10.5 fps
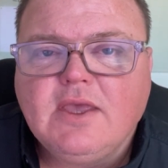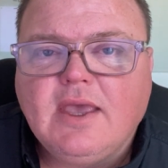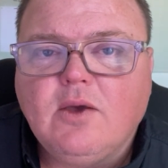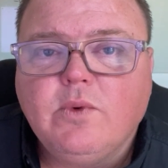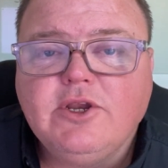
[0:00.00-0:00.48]

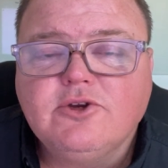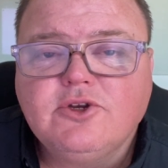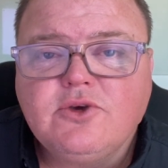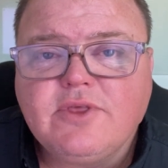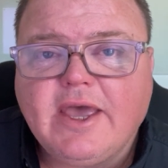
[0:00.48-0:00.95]
And when you
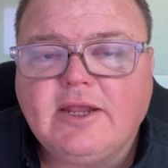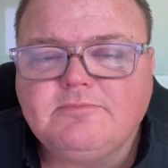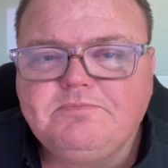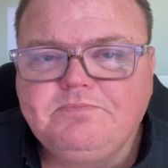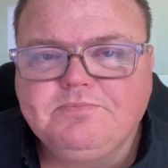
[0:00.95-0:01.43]
do
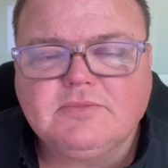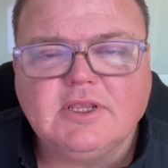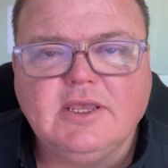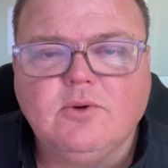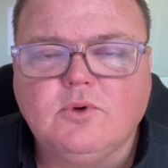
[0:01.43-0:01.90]
that,
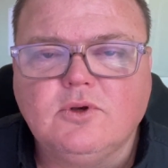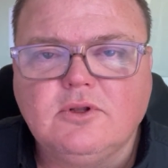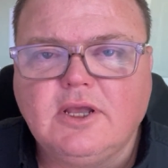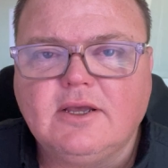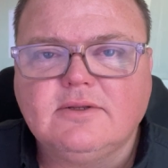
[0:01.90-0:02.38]
it
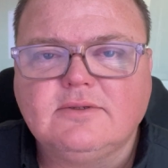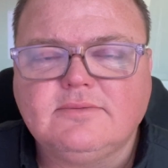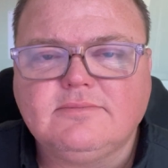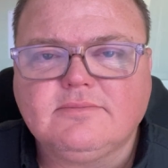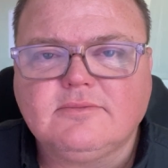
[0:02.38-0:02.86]
will,
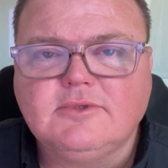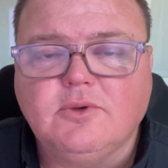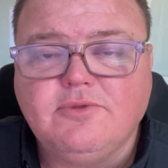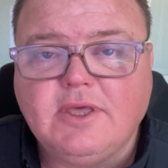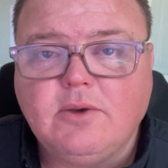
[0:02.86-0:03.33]

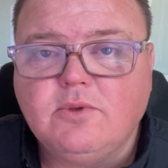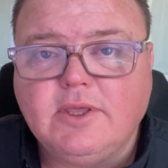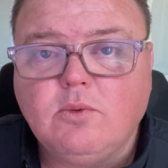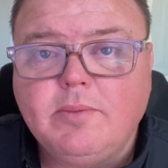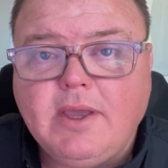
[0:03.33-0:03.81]
they
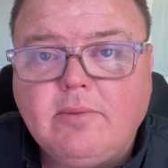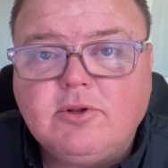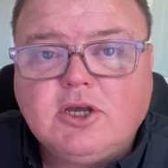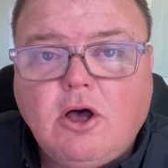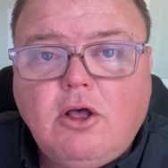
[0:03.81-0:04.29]
will be able
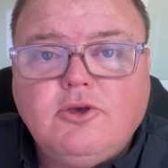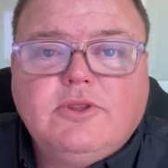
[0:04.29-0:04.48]
to call you.